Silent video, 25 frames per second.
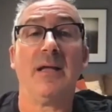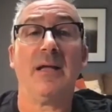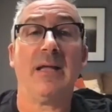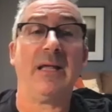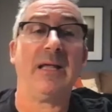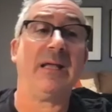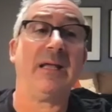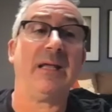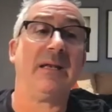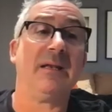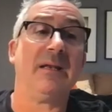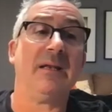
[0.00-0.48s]

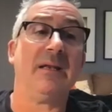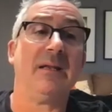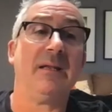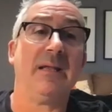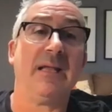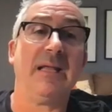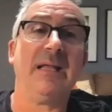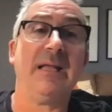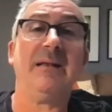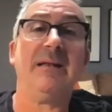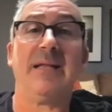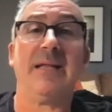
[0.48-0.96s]
in
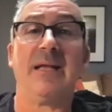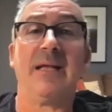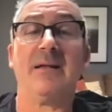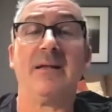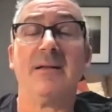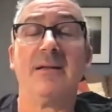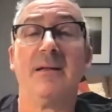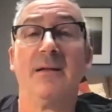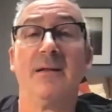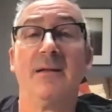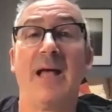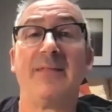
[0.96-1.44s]

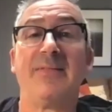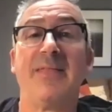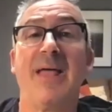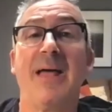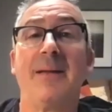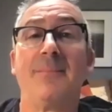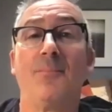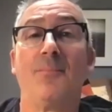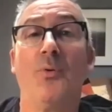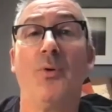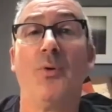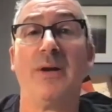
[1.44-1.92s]
India at
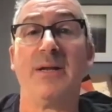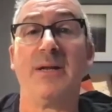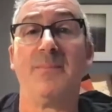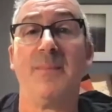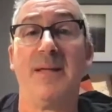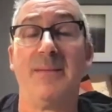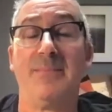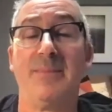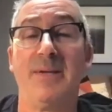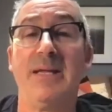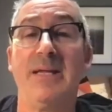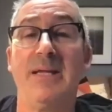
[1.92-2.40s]
that point,
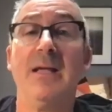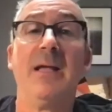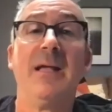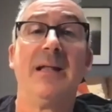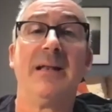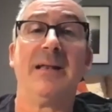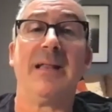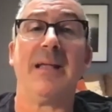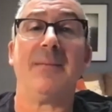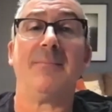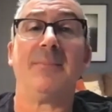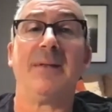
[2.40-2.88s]
maybe,
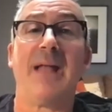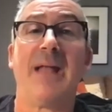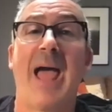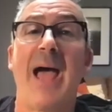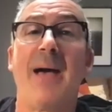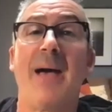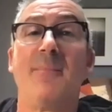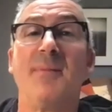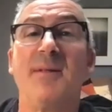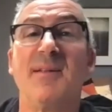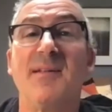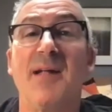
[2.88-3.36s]
named
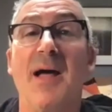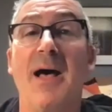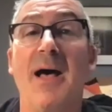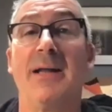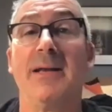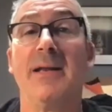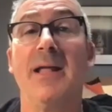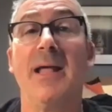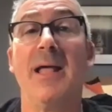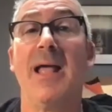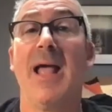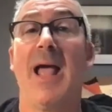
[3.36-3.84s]

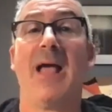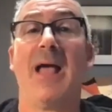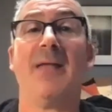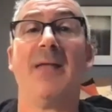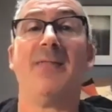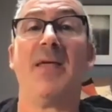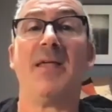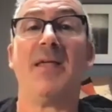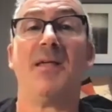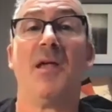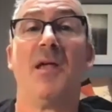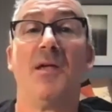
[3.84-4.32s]
Amazon, and
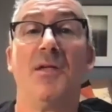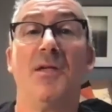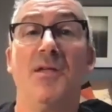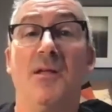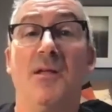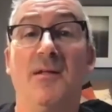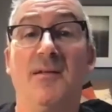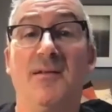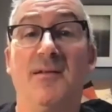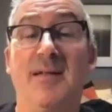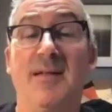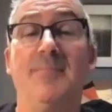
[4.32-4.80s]
they
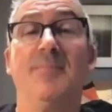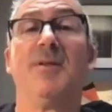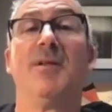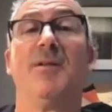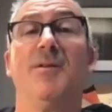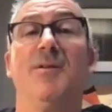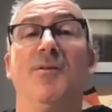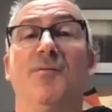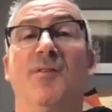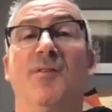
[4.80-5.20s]
seem to use